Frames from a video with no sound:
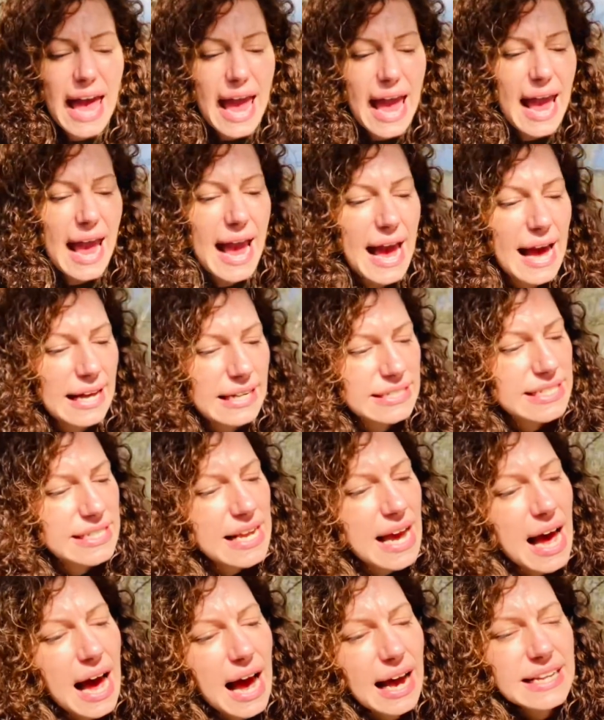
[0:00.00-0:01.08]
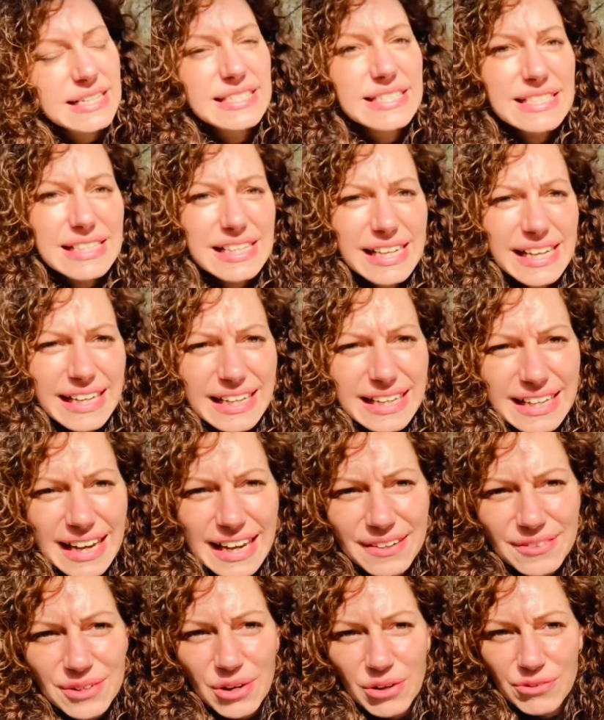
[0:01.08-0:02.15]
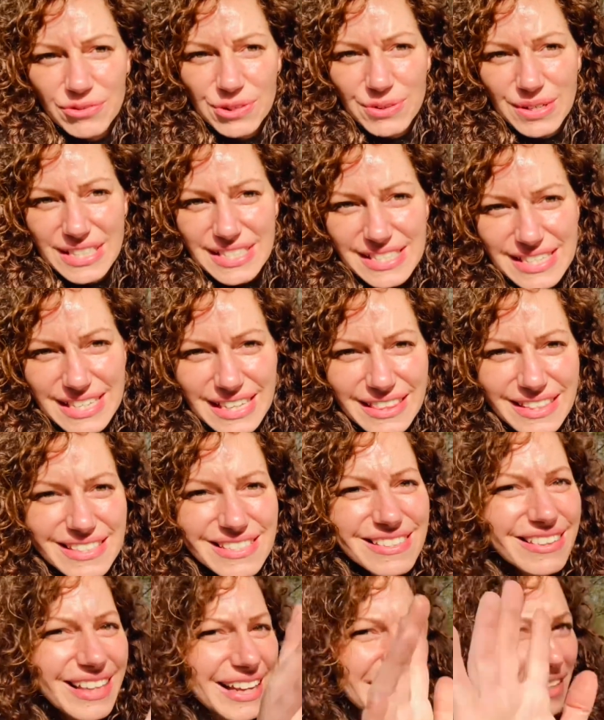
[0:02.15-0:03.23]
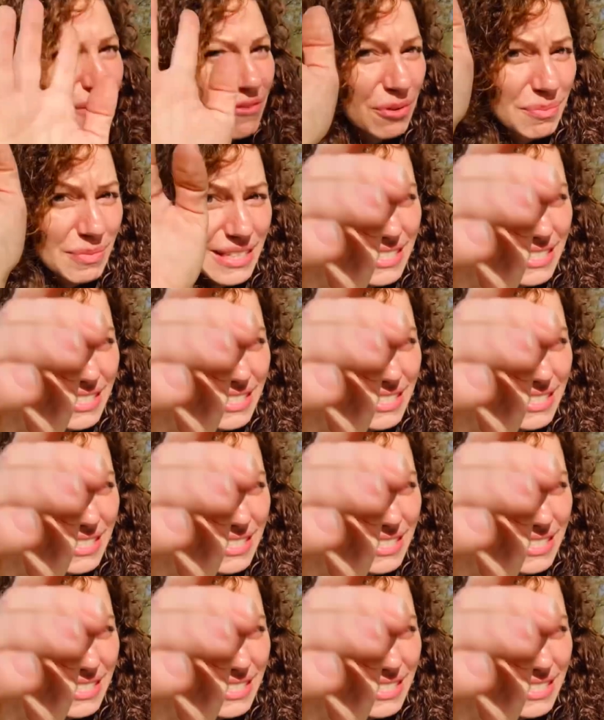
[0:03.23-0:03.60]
and I slit, I don't know if you can see, this lighting from the